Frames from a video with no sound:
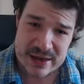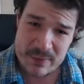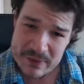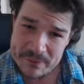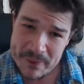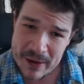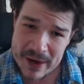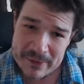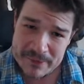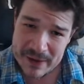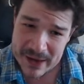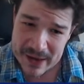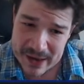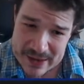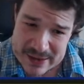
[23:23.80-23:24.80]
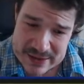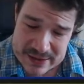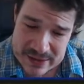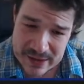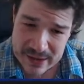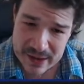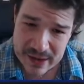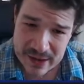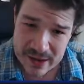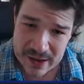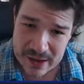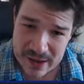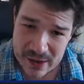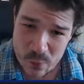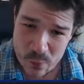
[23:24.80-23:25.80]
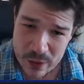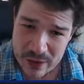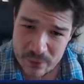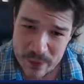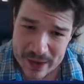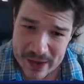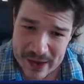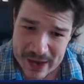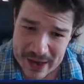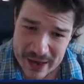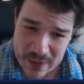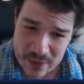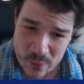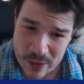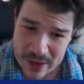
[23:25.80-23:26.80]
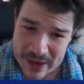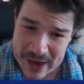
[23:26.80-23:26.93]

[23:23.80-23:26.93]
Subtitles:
of my fears. Wonder if we could get another one.